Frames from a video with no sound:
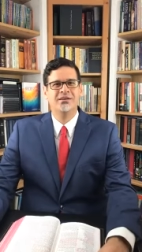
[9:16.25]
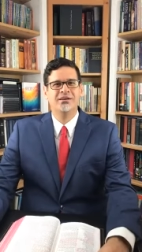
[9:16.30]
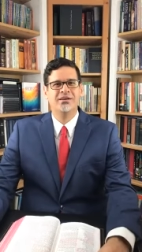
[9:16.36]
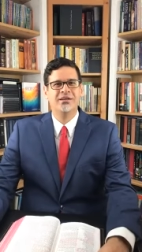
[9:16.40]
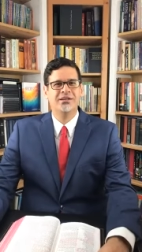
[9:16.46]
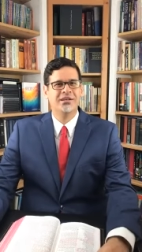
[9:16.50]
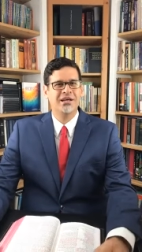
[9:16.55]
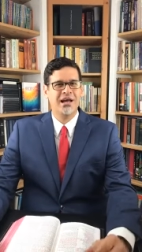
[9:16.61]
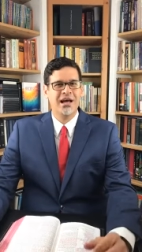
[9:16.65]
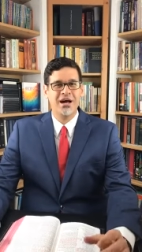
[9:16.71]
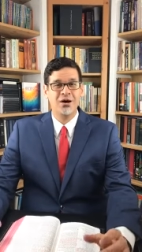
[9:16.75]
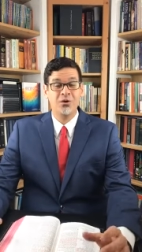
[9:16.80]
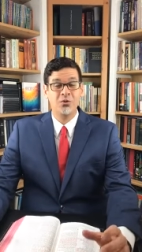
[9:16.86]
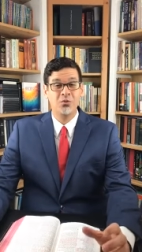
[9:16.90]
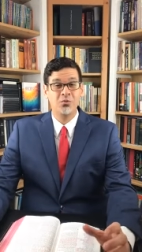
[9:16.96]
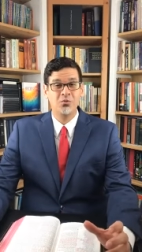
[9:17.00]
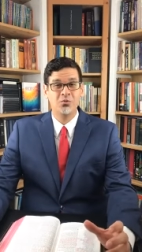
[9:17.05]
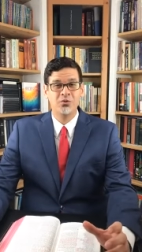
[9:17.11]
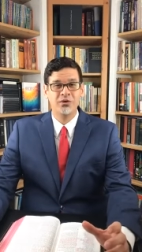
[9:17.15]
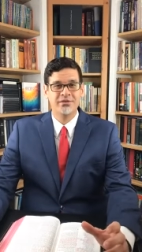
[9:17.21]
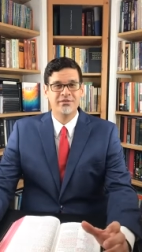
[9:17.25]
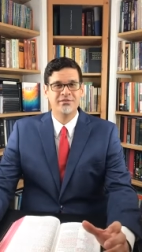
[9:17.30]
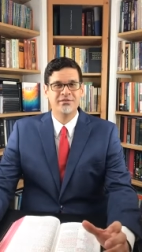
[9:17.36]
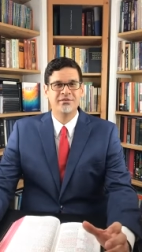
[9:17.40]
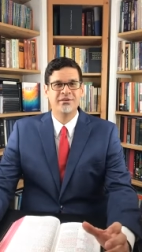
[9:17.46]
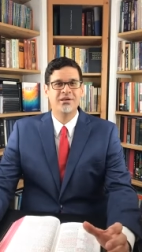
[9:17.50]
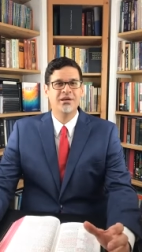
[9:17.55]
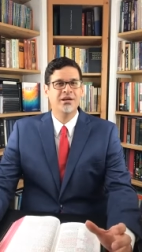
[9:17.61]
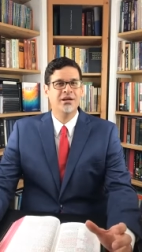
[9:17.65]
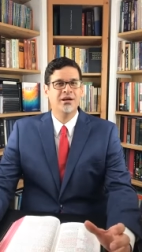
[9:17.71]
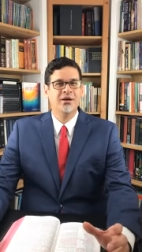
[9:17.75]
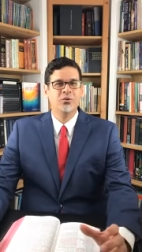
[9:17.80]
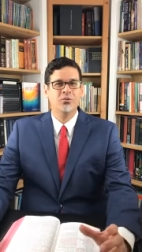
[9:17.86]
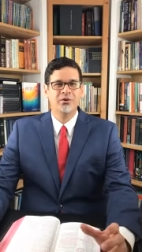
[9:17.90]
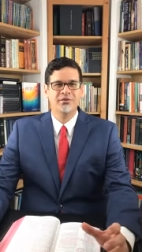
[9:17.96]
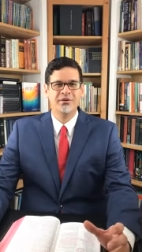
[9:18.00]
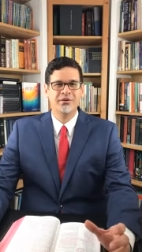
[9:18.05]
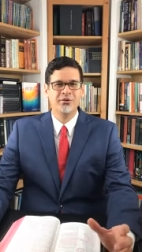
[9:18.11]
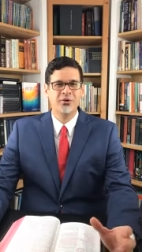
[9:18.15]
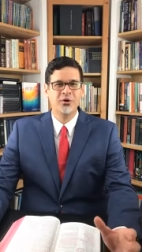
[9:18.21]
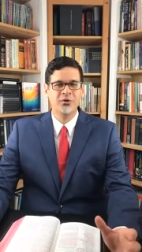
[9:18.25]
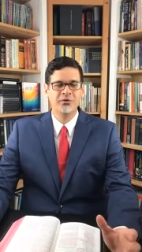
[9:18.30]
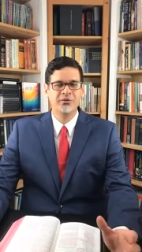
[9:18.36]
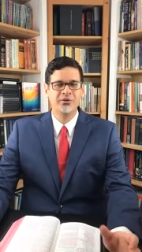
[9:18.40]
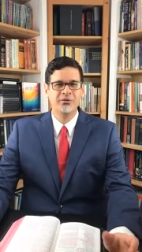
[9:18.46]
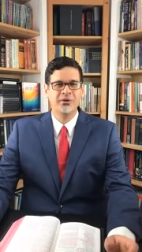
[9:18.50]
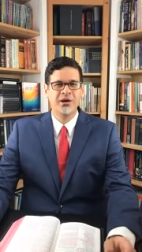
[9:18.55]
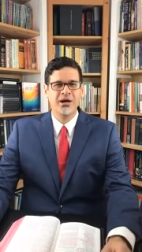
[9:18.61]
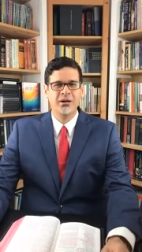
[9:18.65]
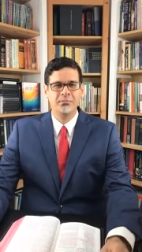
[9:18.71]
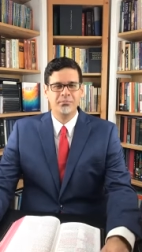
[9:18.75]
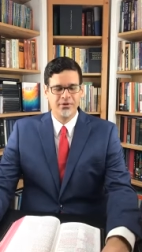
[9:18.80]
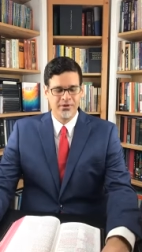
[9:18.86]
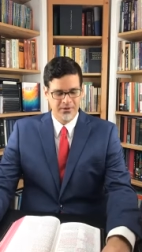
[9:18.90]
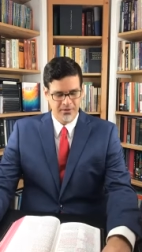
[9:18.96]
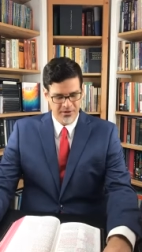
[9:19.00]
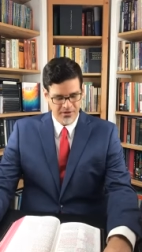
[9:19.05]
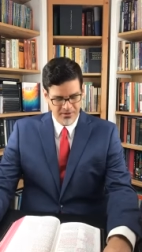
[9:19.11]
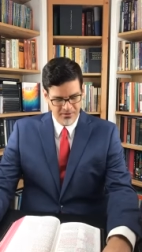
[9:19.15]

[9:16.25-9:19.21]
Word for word: And how was, was it going to happen?